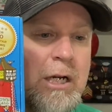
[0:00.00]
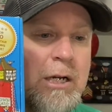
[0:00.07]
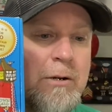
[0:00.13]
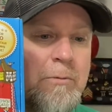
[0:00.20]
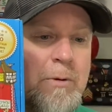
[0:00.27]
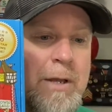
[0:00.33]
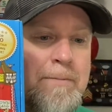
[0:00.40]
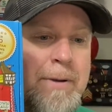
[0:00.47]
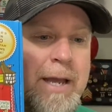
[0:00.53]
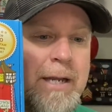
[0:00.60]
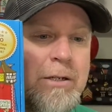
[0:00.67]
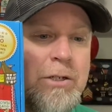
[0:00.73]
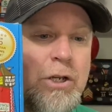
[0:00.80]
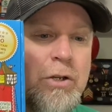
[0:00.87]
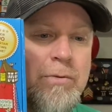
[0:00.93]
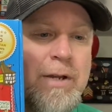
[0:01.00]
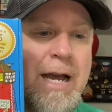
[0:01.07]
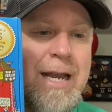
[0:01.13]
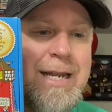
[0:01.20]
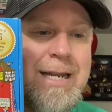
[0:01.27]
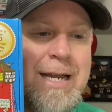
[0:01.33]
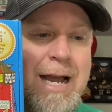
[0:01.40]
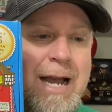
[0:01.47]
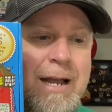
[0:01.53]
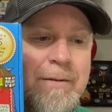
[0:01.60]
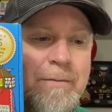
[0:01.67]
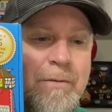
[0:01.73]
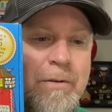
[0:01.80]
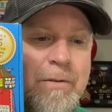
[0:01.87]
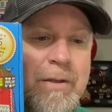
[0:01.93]
We paid
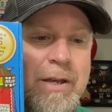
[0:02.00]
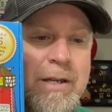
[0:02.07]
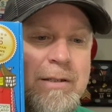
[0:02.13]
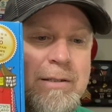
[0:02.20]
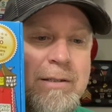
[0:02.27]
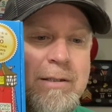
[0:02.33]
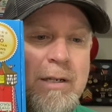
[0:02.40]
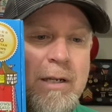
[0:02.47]
$2.99 for this,